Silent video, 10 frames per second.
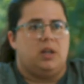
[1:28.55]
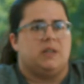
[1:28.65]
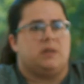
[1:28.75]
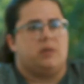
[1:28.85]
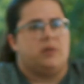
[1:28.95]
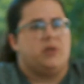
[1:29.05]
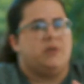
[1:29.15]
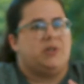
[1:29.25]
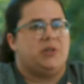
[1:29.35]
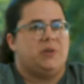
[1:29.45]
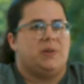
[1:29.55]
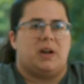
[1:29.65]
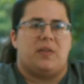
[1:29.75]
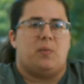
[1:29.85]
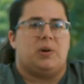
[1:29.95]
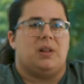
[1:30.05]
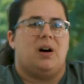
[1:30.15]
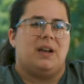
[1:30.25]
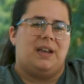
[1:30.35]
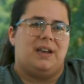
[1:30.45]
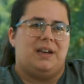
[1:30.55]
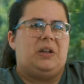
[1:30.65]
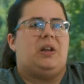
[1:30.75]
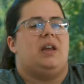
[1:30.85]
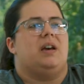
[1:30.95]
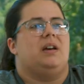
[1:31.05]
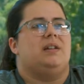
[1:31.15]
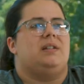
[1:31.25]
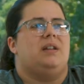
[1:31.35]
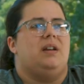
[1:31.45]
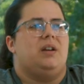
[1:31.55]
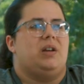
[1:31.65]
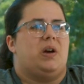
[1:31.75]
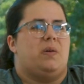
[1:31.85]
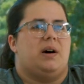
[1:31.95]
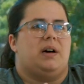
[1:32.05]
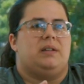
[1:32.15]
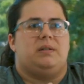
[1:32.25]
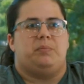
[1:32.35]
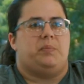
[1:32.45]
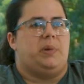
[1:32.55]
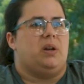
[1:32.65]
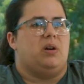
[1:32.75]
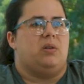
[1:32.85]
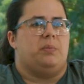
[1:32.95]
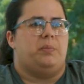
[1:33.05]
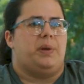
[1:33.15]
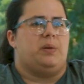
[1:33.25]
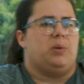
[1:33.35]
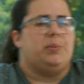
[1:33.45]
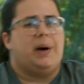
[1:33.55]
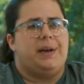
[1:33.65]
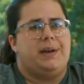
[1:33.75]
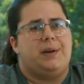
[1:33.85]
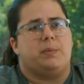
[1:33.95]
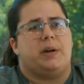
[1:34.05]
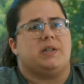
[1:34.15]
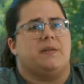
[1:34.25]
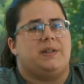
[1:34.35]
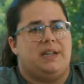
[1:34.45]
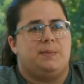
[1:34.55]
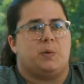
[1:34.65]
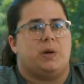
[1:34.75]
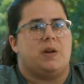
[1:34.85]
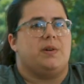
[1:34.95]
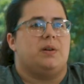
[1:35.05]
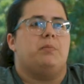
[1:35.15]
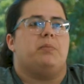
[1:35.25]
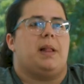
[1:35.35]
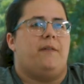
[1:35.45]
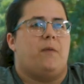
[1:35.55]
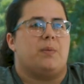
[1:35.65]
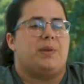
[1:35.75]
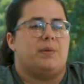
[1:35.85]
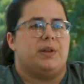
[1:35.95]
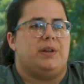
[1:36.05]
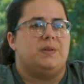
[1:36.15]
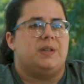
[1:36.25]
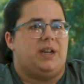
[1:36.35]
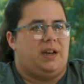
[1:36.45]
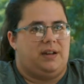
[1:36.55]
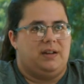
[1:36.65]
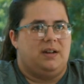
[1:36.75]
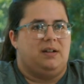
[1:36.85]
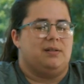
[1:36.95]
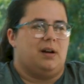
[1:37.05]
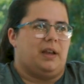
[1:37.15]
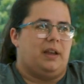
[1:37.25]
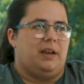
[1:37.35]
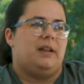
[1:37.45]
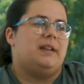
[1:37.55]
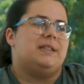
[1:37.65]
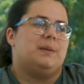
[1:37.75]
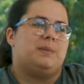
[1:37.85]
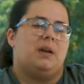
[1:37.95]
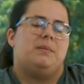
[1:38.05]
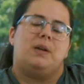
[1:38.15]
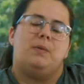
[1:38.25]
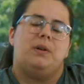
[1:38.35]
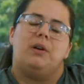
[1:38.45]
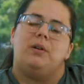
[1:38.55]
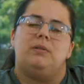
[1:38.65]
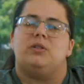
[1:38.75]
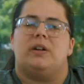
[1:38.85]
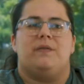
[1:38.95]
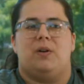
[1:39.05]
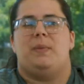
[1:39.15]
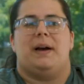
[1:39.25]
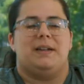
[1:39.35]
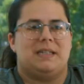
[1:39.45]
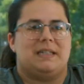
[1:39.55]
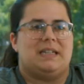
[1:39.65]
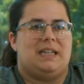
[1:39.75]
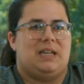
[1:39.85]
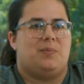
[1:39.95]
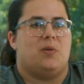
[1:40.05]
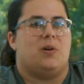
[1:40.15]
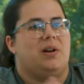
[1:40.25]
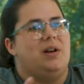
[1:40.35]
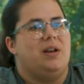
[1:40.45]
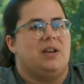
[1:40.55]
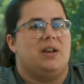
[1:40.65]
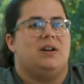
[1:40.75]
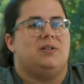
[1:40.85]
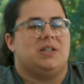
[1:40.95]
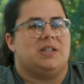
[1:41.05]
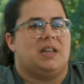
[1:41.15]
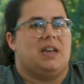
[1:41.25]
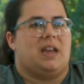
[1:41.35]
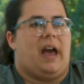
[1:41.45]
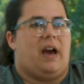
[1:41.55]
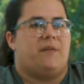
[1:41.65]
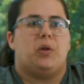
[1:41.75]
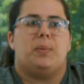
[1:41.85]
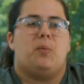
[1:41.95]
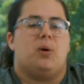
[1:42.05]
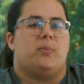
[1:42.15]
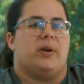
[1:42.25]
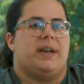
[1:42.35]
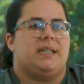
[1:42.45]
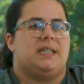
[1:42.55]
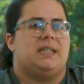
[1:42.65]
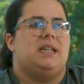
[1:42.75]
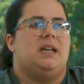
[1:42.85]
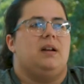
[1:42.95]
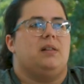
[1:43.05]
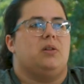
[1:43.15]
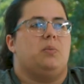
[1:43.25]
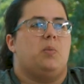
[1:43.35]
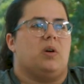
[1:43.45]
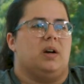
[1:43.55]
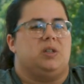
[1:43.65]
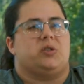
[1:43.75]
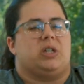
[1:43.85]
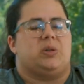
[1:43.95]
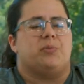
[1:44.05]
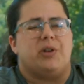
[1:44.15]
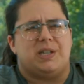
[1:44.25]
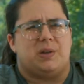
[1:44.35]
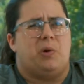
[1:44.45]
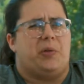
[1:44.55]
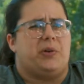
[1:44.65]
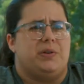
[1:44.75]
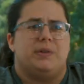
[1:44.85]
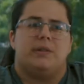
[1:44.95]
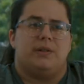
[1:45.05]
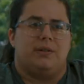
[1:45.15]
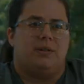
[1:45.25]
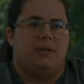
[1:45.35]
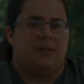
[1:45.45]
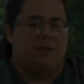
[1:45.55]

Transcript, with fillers: because they're used to, a lot of them would log in and go on, you know, Big Blue Button or Microsoft Teams or whatever platform they were using, log in, and sometimes they would go and try to fall back asleep or, you know, just like have a little bit more breaks, a little more unstructured breaks than what they're used to.